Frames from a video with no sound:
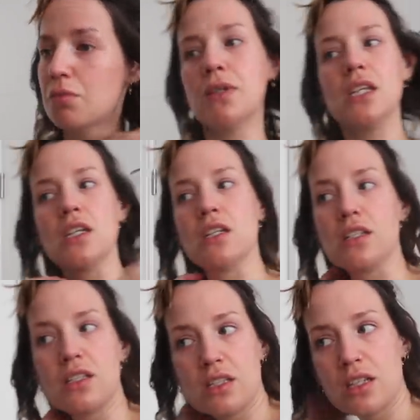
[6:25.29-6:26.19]

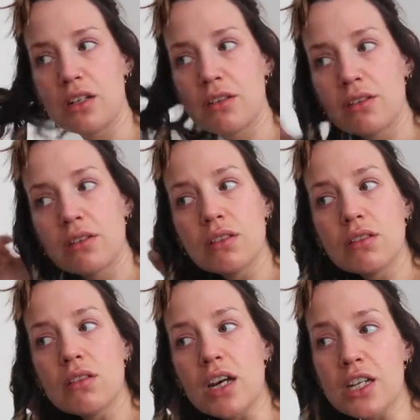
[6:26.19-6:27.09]
because
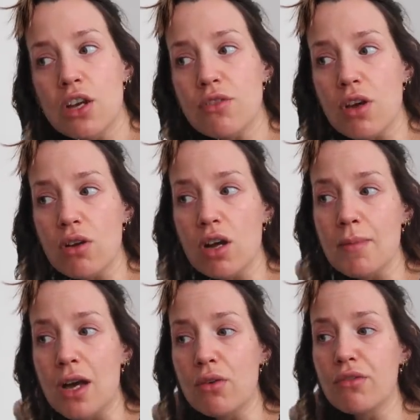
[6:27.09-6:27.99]
I know that I'll
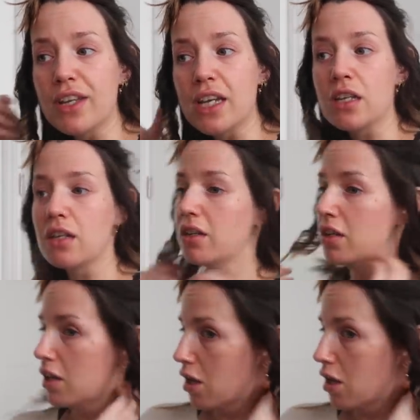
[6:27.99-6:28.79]
come out of it and